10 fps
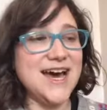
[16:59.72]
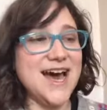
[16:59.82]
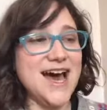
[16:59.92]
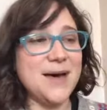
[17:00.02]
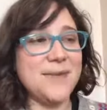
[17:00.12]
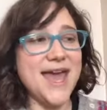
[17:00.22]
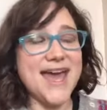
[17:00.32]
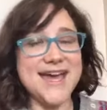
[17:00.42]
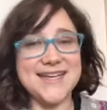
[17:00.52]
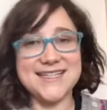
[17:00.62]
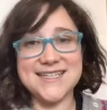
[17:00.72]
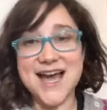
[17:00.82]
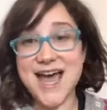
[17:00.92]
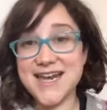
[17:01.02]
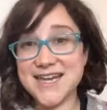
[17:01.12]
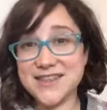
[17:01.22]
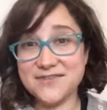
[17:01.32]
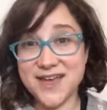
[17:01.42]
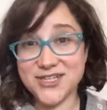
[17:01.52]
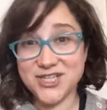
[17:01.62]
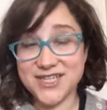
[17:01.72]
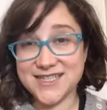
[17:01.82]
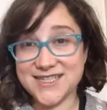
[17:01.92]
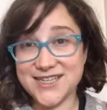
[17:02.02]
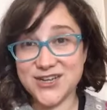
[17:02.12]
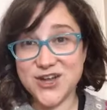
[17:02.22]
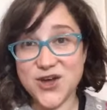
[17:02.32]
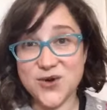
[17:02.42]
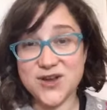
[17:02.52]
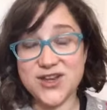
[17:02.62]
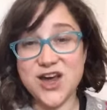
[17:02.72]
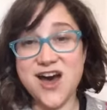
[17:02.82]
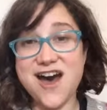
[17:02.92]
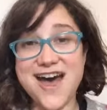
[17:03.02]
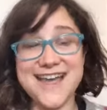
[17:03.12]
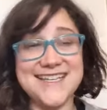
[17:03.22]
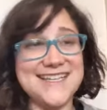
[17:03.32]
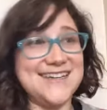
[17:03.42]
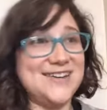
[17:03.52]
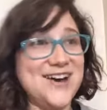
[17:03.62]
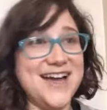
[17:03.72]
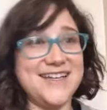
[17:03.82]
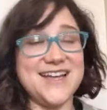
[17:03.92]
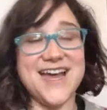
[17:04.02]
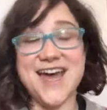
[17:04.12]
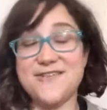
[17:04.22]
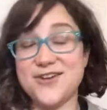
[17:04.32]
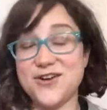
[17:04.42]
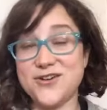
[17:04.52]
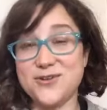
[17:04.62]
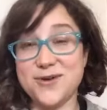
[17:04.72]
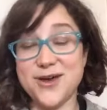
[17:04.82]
And hiding the veggies, not ideal. I have an article